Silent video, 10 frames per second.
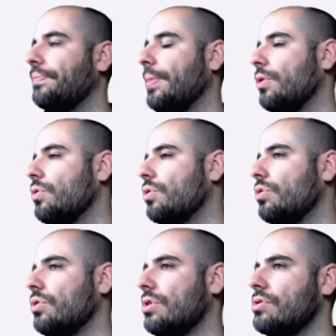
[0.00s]
Cool,
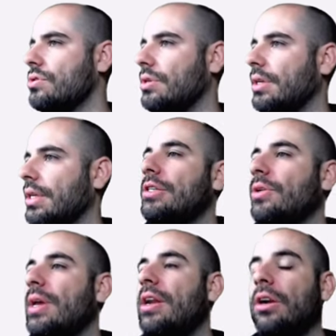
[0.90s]
cool, cool.
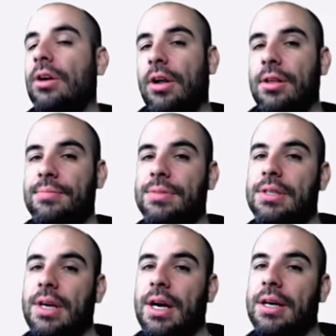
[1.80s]
So in our columns,
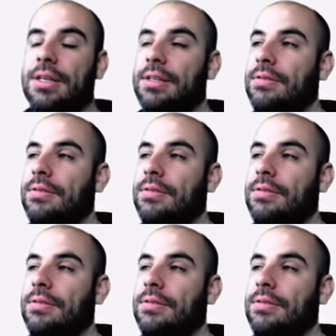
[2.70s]
uh,